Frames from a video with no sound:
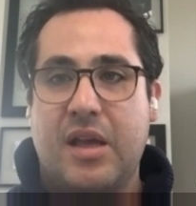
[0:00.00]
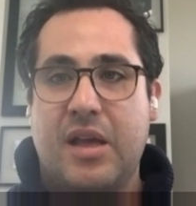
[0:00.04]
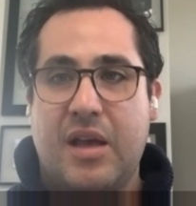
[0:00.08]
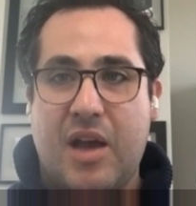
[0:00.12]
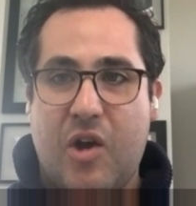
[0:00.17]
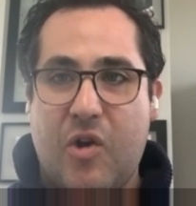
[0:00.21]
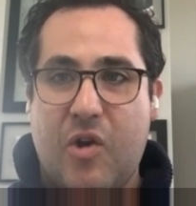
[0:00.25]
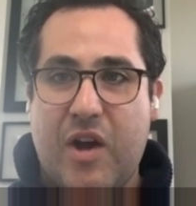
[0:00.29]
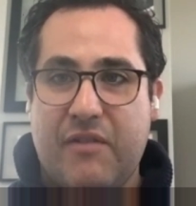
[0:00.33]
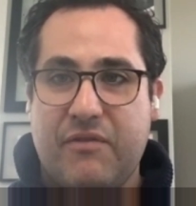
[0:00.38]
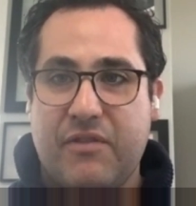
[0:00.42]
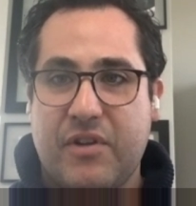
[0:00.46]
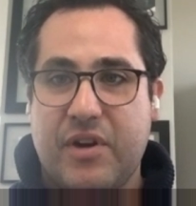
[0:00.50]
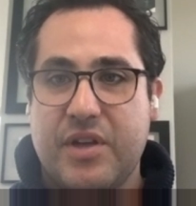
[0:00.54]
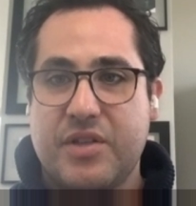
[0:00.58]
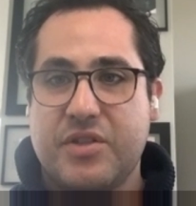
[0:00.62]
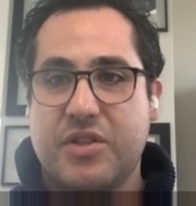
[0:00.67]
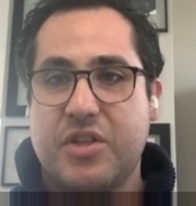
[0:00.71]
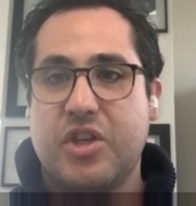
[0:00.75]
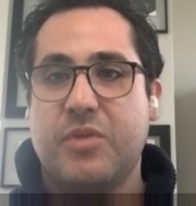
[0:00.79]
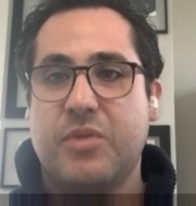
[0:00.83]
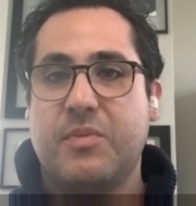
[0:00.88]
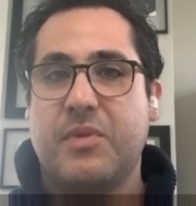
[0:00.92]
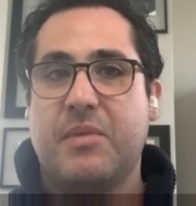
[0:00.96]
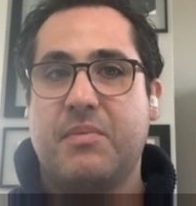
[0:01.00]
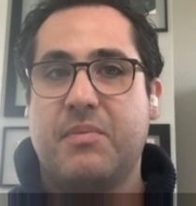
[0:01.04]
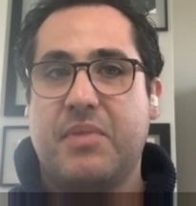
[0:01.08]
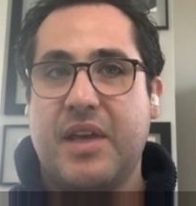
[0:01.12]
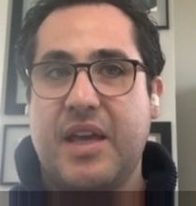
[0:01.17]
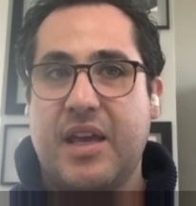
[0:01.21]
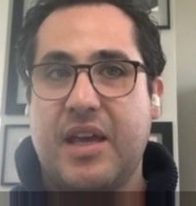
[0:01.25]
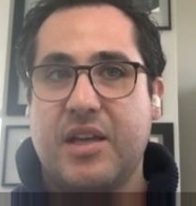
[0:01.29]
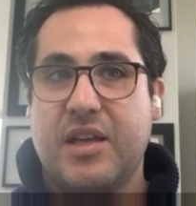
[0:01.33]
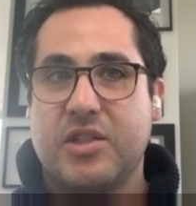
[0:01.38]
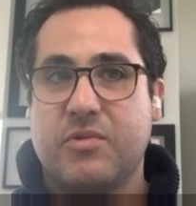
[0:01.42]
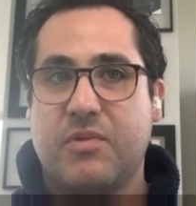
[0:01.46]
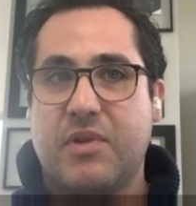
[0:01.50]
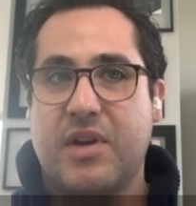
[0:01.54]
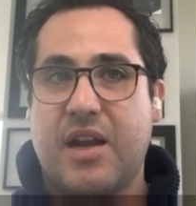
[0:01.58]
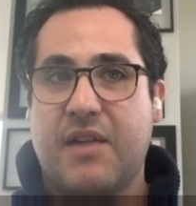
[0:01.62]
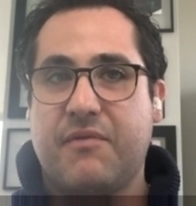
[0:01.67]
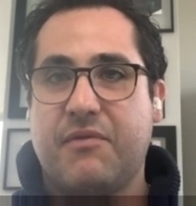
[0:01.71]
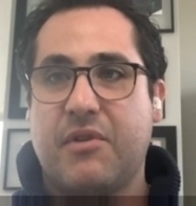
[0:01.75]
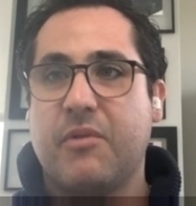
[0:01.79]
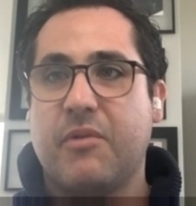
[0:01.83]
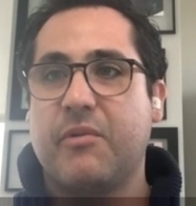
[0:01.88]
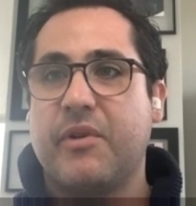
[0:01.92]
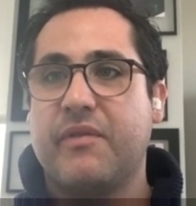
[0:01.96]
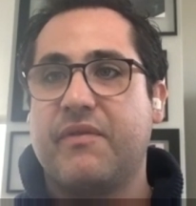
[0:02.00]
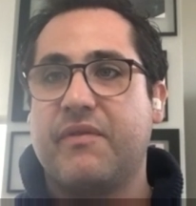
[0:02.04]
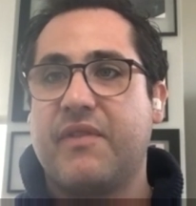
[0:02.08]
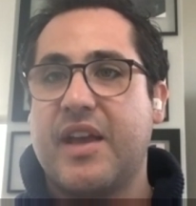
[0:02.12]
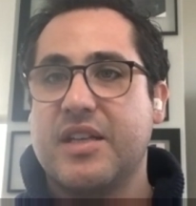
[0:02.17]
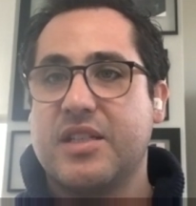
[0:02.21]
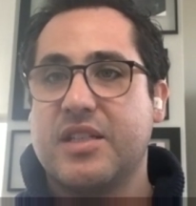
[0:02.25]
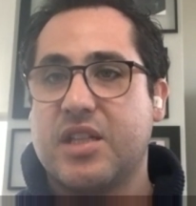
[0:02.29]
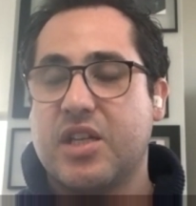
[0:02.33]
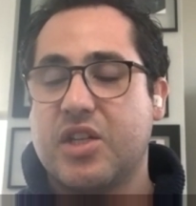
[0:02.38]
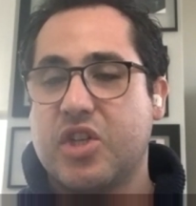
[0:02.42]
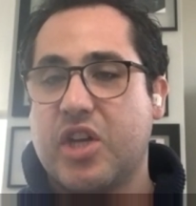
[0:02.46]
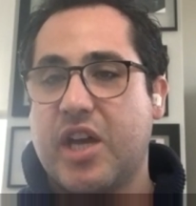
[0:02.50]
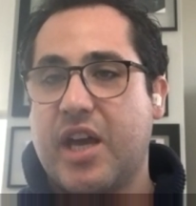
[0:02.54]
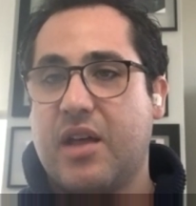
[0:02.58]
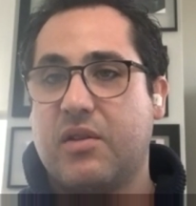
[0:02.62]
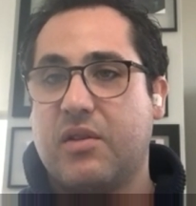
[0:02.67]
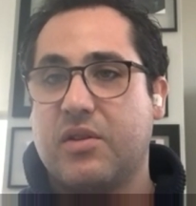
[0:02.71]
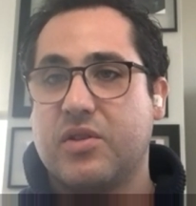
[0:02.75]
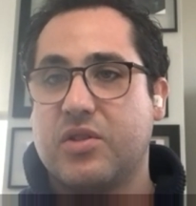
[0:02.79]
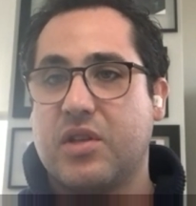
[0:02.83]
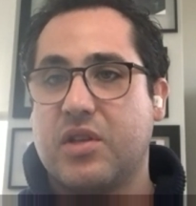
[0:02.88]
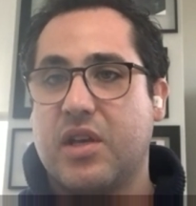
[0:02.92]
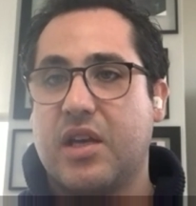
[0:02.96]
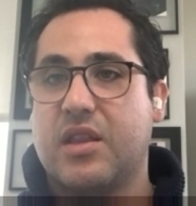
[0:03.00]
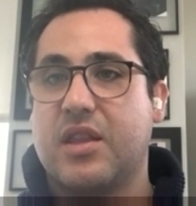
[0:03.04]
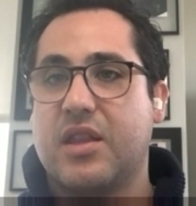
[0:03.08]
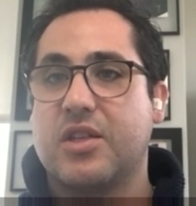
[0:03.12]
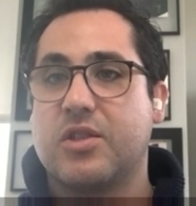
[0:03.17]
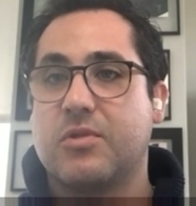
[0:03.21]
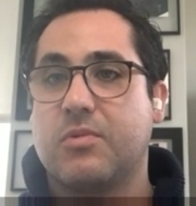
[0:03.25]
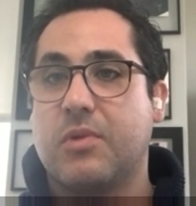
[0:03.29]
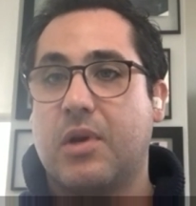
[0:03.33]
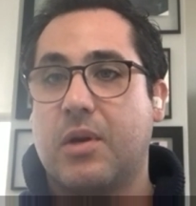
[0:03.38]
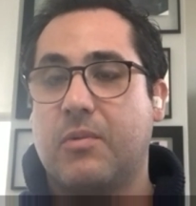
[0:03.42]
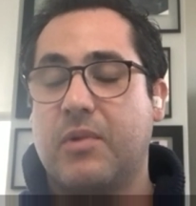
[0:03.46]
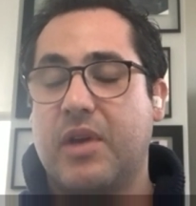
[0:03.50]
However, as human beings, whenever we face a challenge like this one,